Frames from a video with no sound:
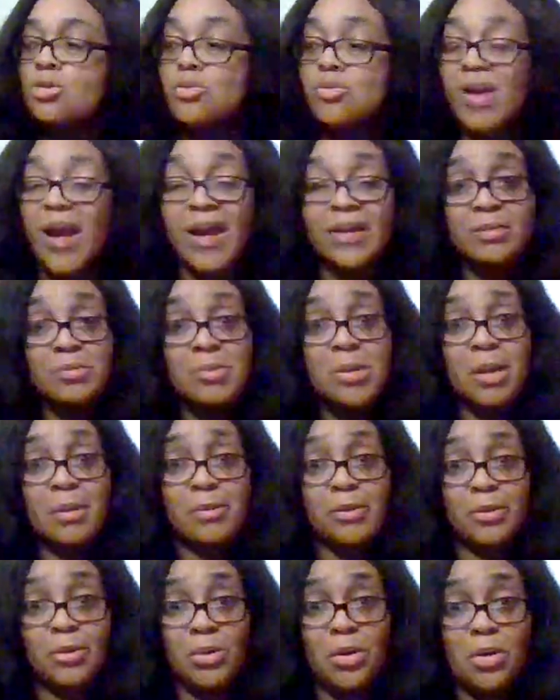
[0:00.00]
You had to be
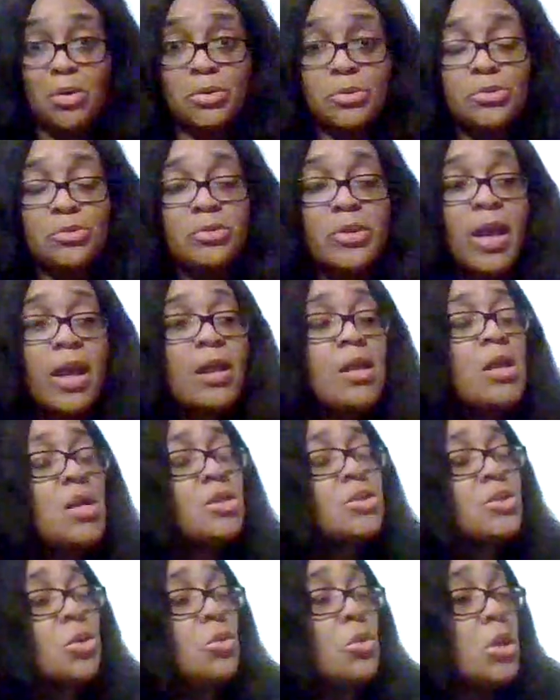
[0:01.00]
able to go through that.
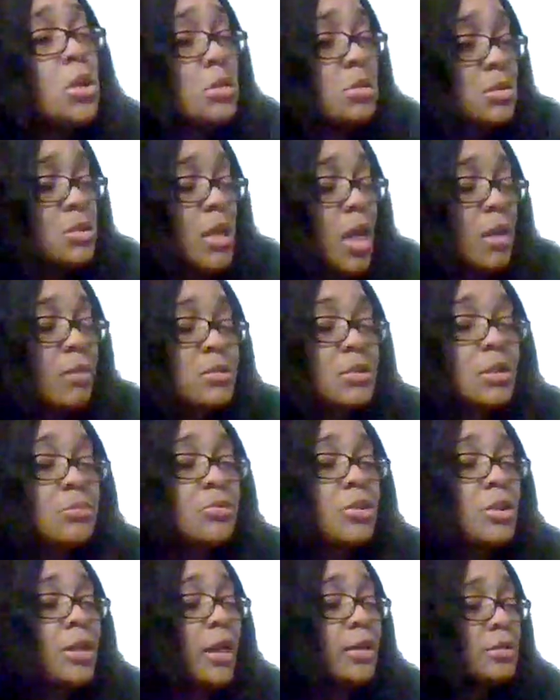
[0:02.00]
So anytime
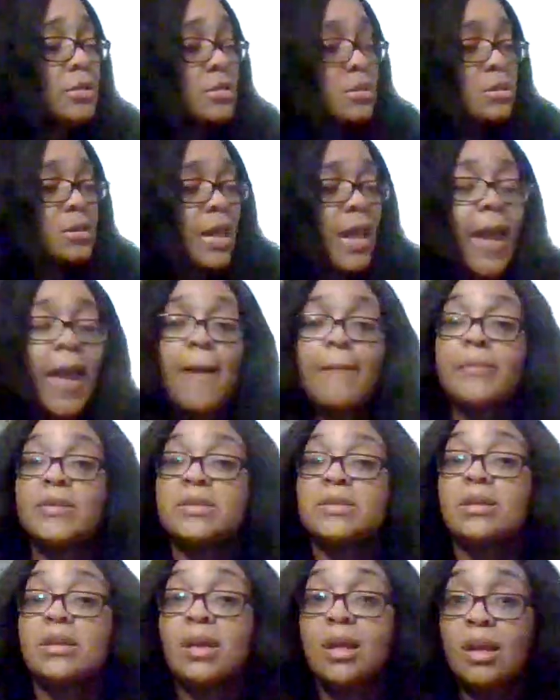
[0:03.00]
something like this
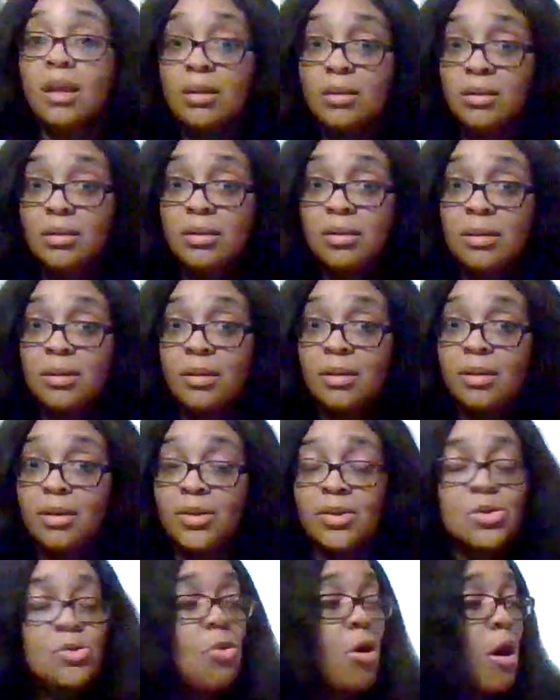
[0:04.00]
happens again,
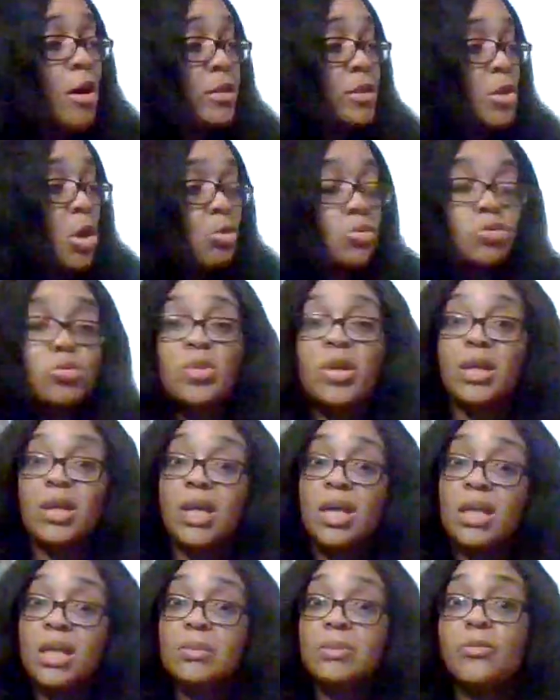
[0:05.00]
you already know you can
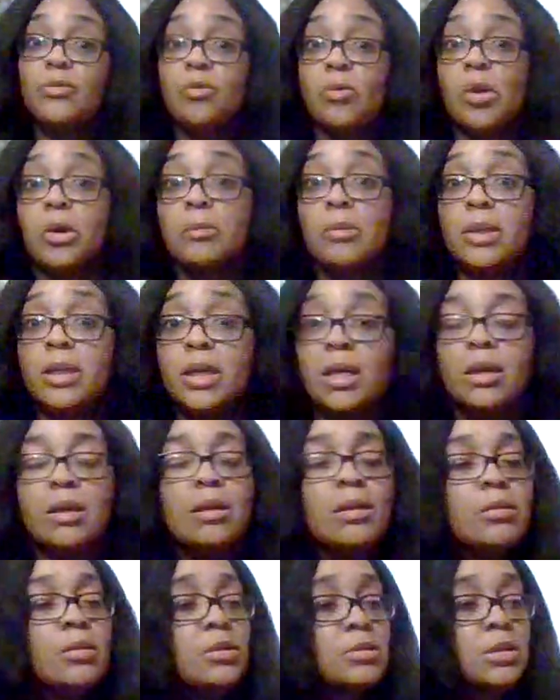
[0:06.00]
end it before it
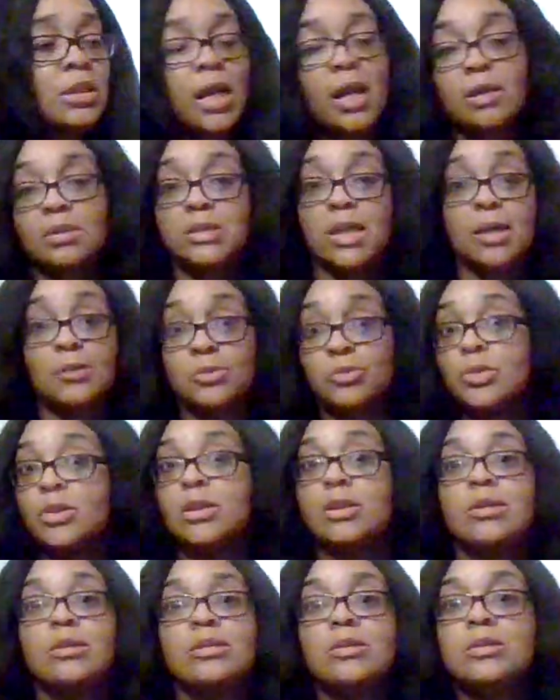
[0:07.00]
begins. There's a lot of times we
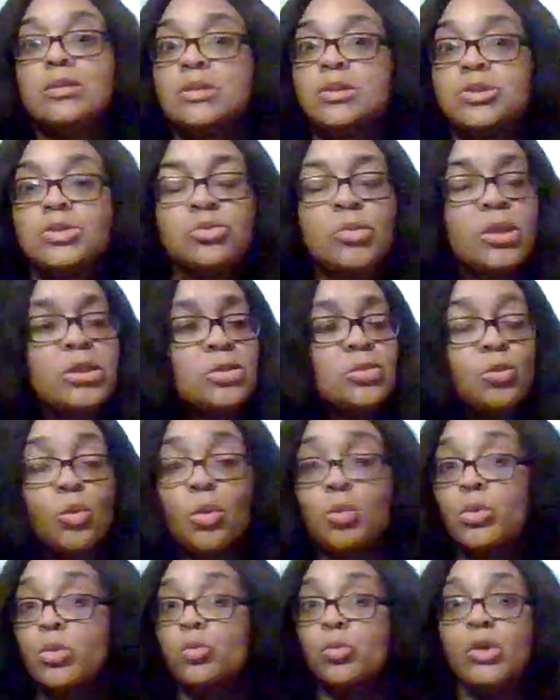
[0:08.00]
get in a situation
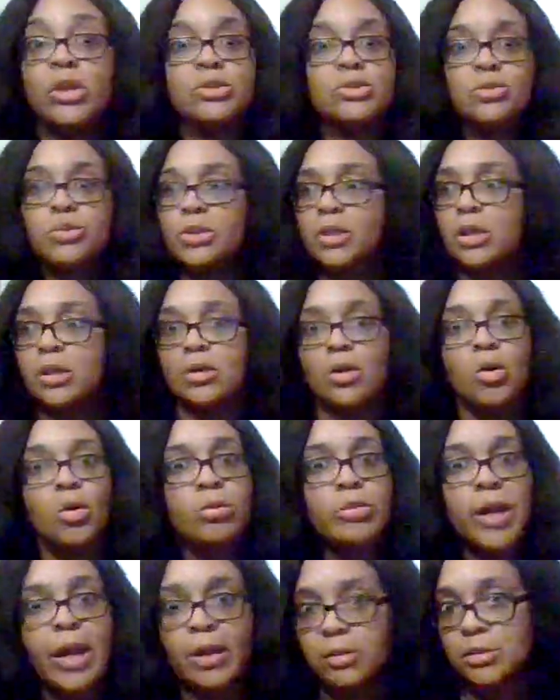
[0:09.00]
where we wish we didn't
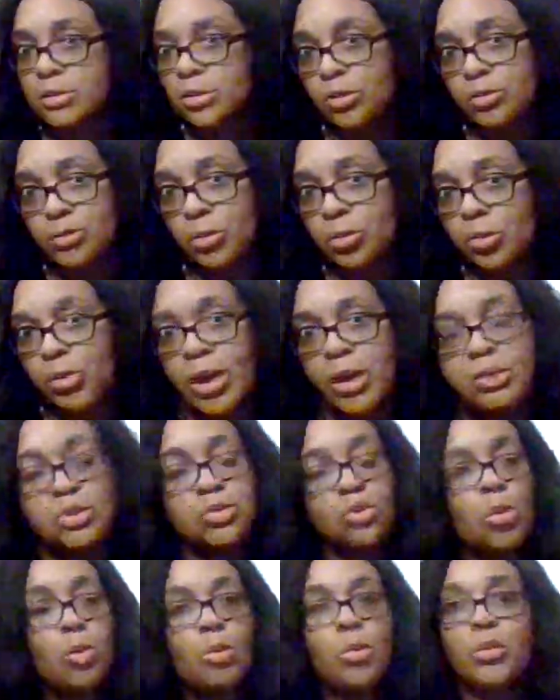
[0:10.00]
go down a certain
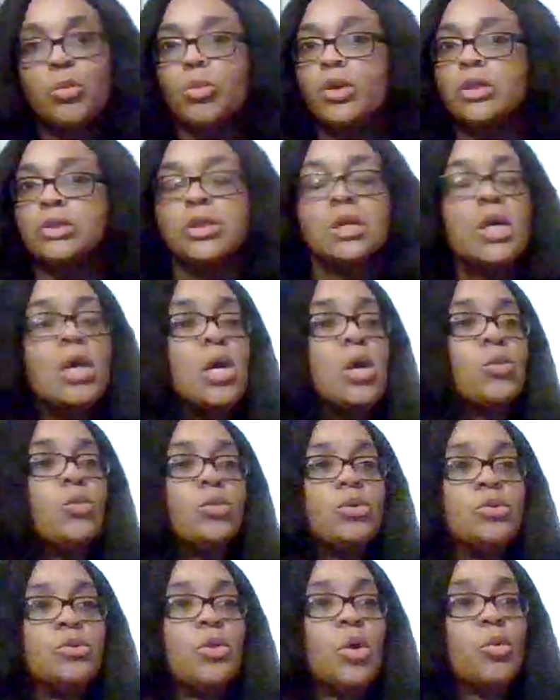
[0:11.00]
direction or we wish
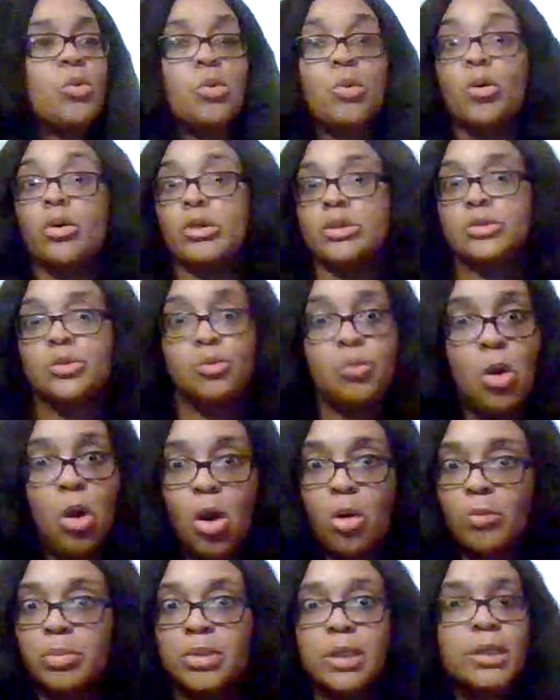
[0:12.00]
you know we were at the
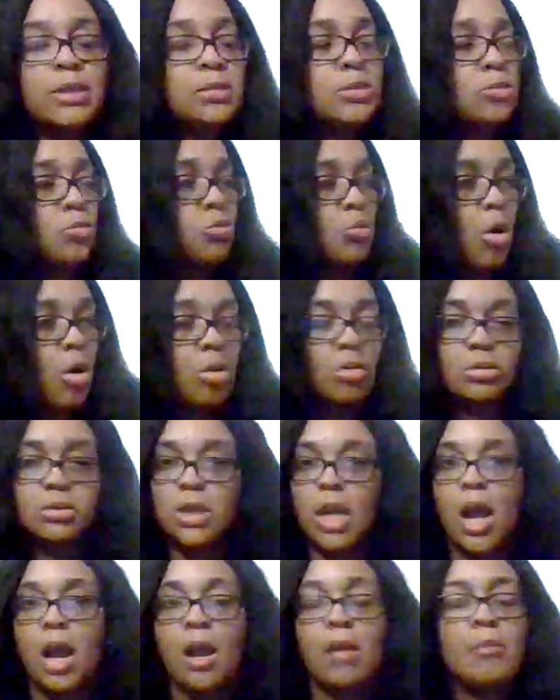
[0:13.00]
wrong place at the wrong
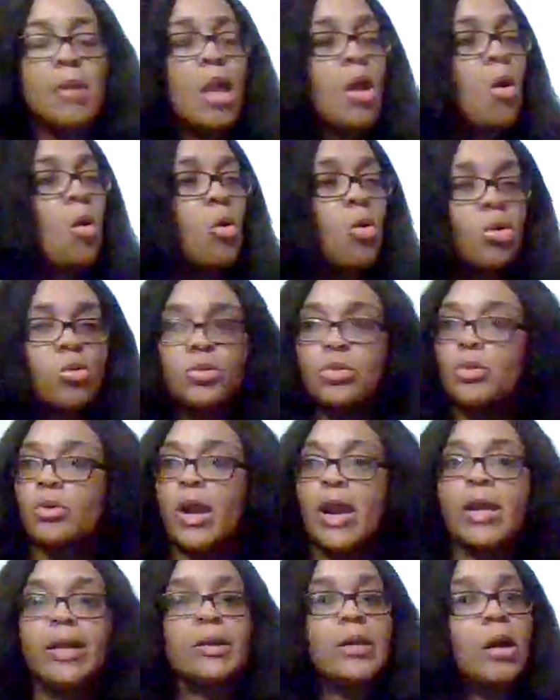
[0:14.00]
time or we
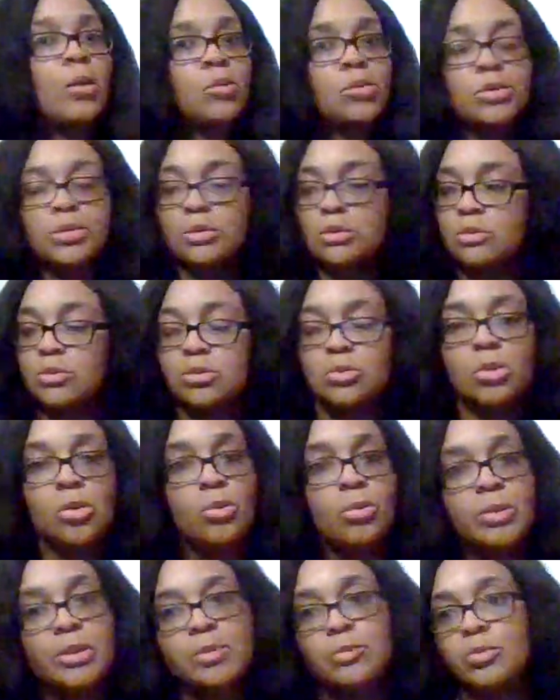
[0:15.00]
were hanging out with the you
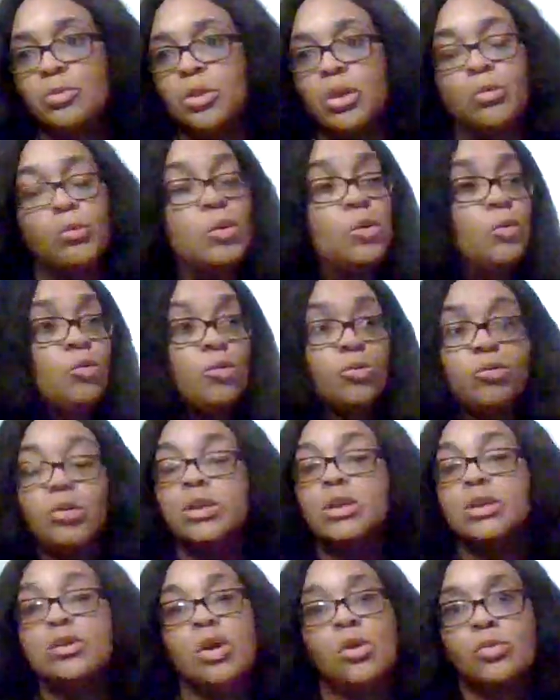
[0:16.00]
know people that we
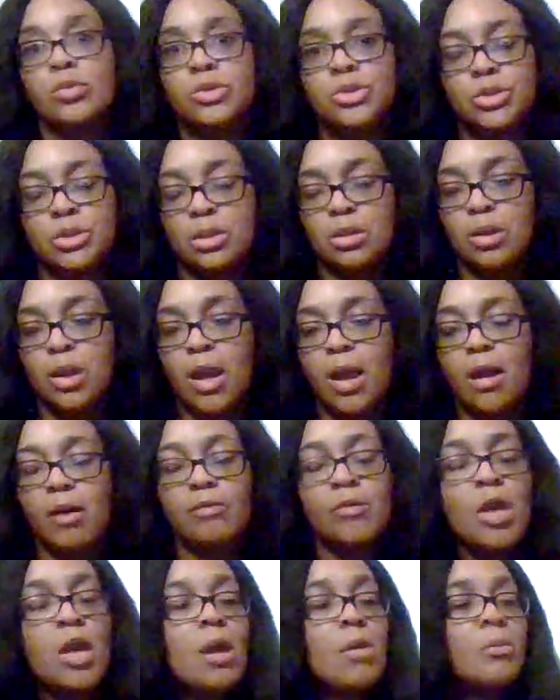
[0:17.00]
really know we shouldn't
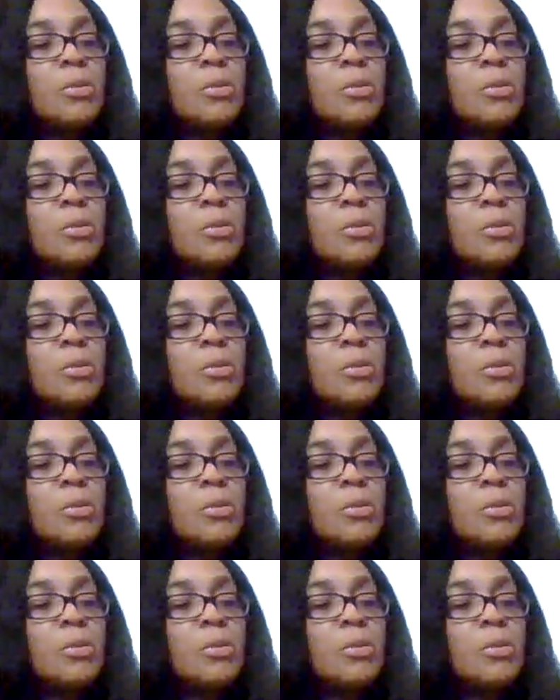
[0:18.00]
have.